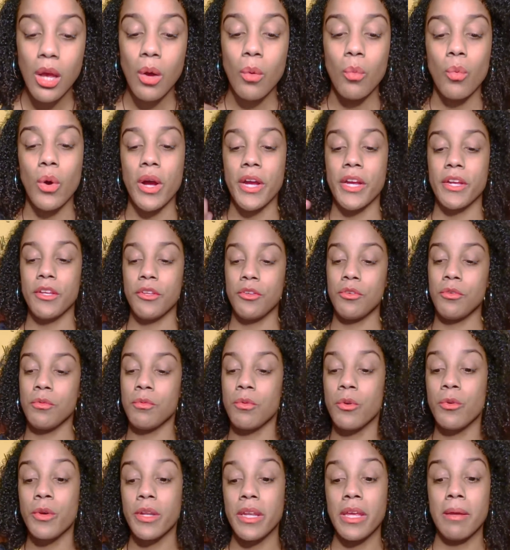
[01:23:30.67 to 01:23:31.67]
Why are you
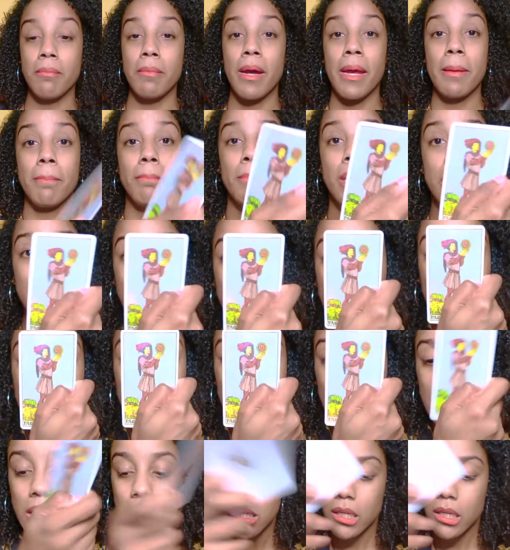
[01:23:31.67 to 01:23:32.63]
ruining my money?